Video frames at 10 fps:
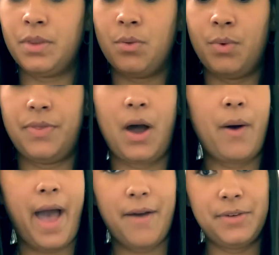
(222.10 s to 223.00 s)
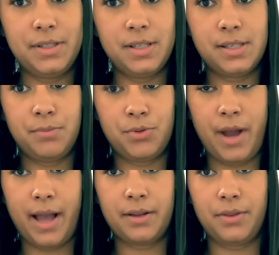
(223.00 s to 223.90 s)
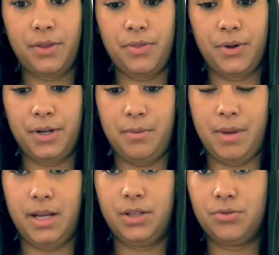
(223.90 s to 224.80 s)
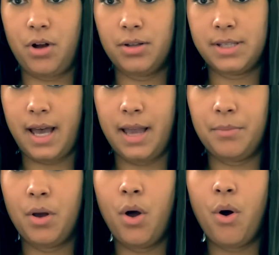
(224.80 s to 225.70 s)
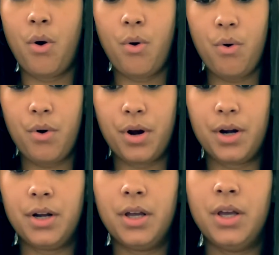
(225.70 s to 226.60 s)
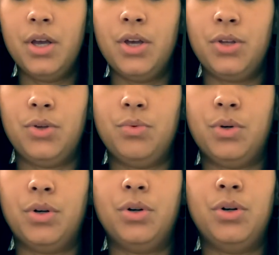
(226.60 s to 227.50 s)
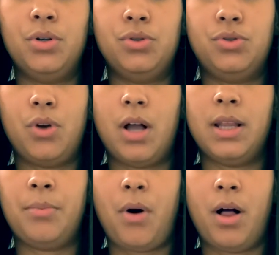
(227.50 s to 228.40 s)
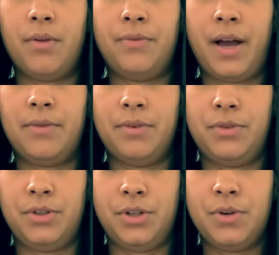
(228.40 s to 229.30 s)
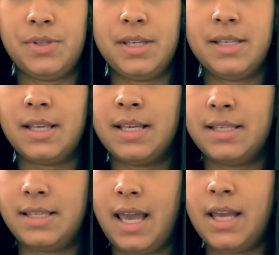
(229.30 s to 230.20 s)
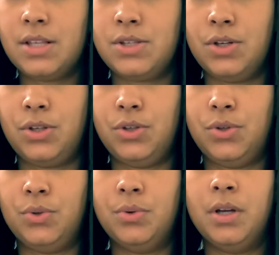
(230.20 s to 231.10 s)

without having to subtract the 30-minute draw time. Or you will draw up all 5 of your doses. Say it took you